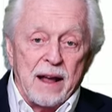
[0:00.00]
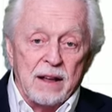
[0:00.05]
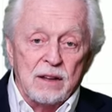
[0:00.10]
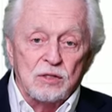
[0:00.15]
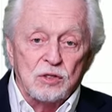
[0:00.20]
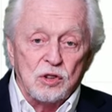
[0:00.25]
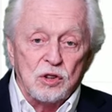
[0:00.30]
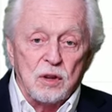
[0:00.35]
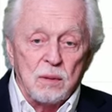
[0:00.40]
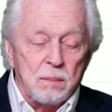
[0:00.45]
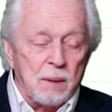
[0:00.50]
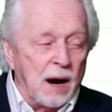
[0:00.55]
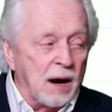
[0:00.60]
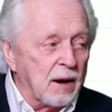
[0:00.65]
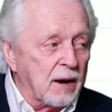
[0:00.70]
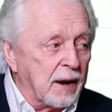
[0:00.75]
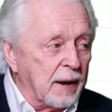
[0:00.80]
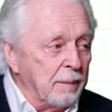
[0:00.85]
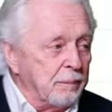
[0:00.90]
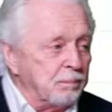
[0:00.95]
into the
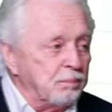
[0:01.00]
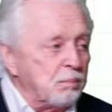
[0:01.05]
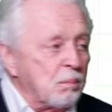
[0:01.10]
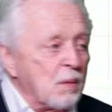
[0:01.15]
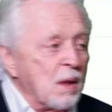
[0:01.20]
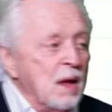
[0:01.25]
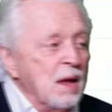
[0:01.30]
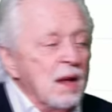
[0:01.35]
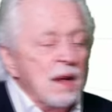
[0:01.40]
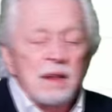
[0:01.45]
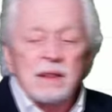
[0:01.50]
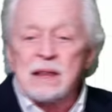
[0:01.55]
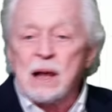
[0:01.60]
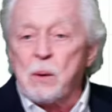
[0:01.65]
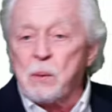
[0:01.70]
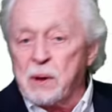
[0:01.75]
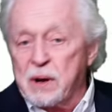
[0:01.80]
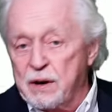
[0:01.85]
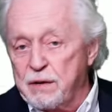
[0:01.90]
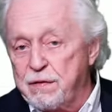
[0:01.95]
market? Now,
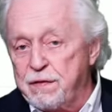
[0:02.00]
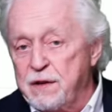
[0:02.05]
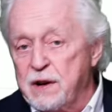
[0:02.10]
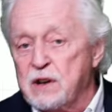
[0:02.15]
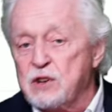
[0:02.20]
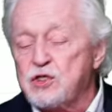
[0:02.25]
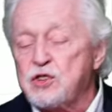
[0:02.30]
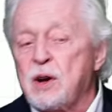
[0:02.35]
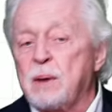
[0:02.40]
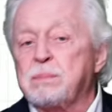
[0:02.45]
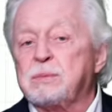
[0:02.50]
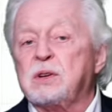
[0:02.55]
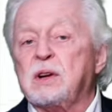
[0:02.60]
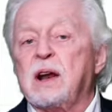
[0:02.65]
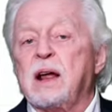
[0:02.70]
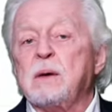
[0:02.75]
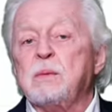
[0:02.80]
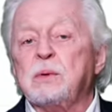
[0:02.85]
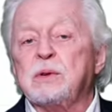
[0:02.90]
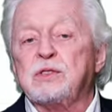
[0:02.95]
we're going to finish up
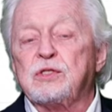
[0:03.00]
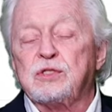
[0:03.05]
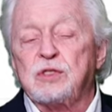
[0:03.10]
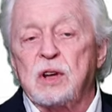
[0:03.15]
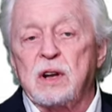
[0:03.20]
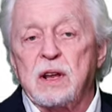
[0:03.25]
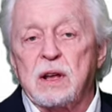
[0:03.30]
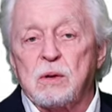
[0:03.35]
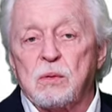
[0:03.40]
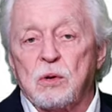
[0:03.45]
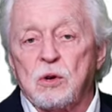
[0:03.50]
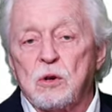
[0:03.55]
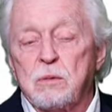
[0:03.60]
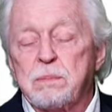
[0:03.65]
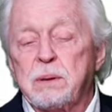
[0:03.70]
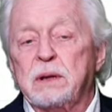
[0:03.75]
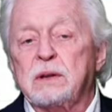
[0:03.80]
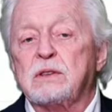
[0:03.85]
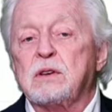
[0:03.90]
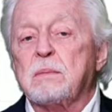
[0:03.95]
today with Citigroup,
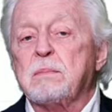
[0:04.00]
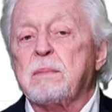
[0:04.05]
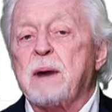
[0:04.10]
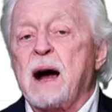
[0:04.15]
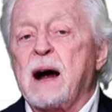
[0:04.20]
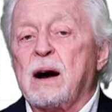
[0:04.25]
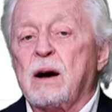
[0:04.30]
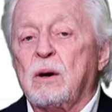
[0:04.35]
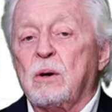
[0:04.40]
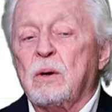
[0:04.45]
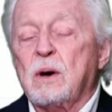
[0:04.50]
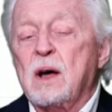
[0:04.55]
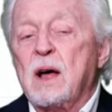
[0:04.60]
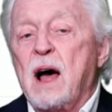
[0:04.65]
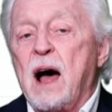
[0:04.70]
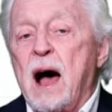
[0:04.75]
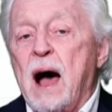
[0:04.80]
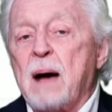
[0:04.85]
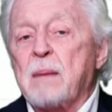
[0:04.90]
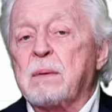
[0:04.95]
and tomorrow
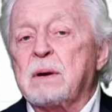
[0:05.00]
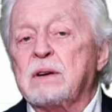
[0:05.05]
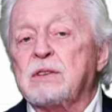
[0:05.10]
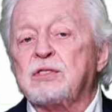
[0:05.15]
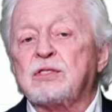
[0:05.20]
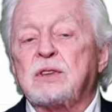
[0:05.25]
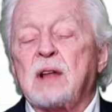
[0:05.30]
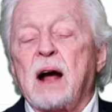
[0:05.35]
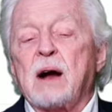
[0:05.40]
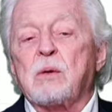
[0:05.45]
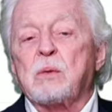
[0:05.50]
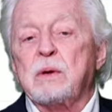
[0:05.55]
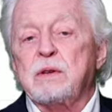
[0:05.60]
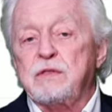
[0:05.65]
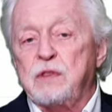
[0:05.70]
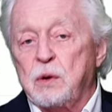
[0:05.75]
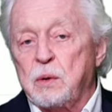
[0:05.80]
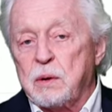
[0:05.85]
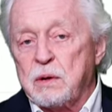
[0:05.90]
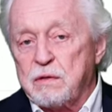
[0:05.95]
I'm going to start
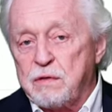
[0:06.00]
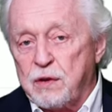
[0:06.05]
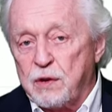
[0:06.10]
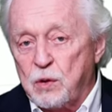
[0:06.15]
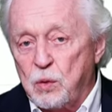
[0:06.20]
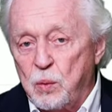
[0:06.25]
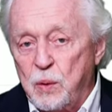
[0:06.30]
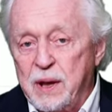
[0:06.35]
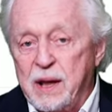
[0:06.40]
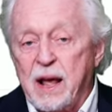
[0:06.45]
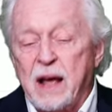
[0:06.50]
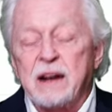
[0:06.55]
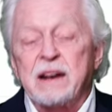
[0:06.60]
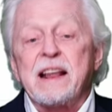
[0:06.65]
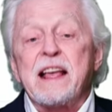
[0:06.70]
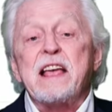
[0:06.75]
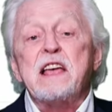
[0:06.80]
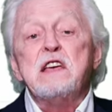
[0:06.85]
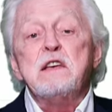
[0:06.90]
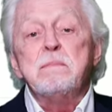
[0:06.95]
reviewing for the weekend
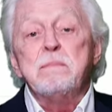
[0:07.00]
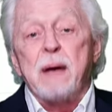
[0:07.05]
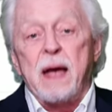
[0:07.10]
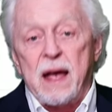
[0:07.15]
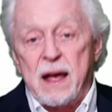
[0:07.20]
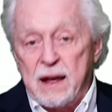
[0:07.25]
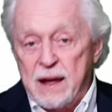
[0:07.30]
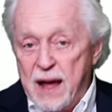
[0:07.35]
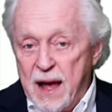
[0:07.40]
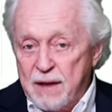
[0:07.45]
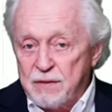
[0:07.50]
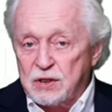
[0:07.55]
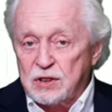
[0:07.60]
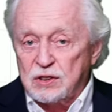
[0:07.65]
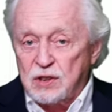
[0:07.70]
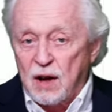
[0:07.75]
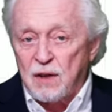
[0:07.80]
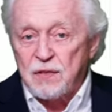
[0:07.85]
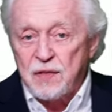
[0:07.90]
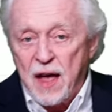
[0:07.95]
eBay. Haven't
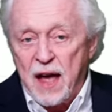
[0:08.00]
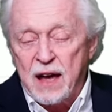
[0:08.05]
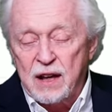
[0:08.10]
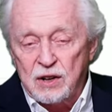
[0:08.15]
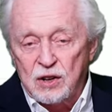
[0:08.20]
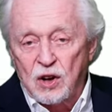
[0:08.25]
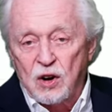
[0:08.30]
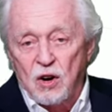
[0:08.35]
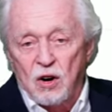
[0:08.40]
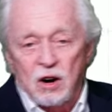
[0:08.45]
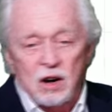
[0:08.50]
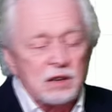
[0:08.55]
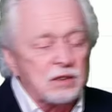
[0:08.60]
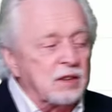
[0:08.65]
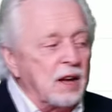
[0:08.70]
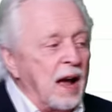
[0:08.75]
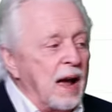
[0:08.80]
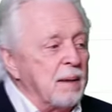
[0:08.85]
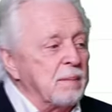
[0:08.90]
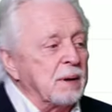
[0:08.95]
done that in a long
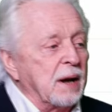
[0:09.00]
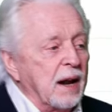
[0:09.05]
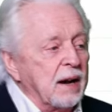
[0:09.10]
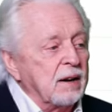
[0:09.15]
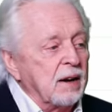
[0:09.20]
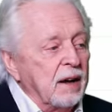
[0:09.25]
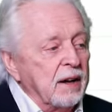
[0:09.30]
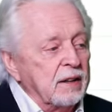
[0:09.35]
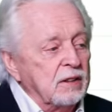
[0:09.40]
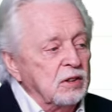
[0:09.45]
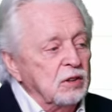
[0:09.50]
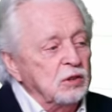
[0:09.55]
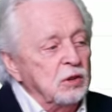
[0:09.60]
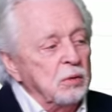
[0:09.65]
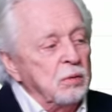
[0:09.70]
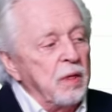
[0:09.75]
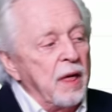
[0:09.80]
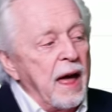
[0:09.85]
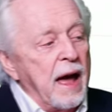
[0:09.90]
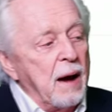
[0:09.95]
time, and I'd like to do
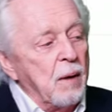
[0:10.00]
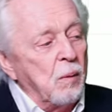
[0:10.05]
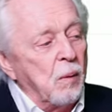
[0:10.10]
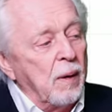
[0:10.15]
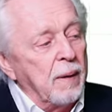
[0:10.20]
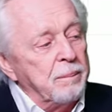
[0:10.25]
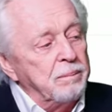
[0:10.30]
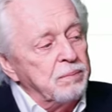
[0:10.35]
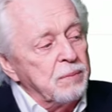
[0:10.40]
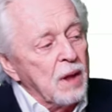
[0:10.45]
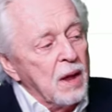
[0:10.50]
that one.